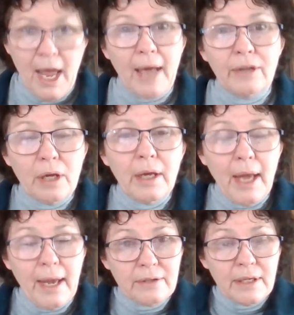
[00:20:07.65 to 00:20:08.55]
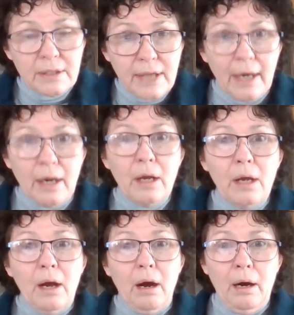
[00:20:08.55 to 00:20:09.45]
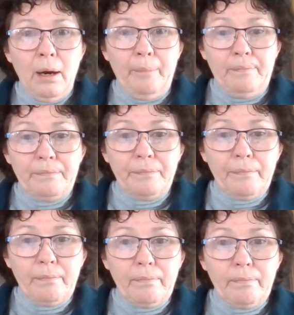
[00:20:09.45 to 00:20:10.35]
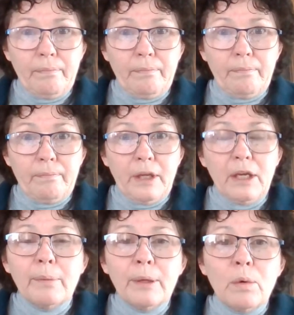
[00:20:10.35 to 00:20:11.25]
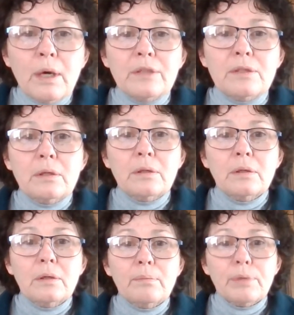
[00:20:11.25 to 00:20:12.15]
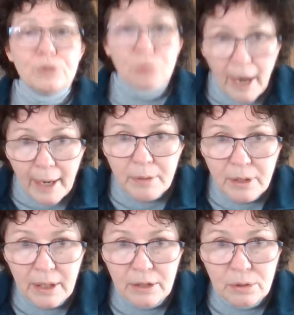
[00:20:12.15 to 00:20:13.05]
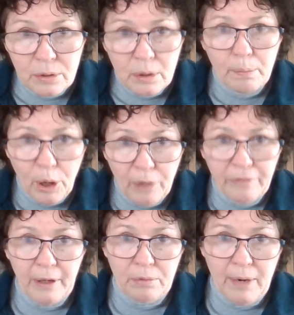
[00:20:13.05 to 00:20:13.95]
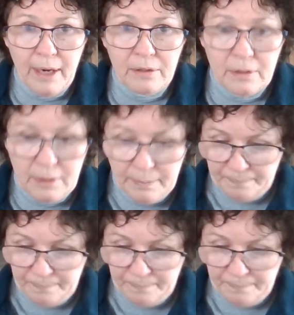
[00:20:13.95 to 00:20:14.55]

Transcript: And as I said, um, Gilman was prescribed this perfect rest,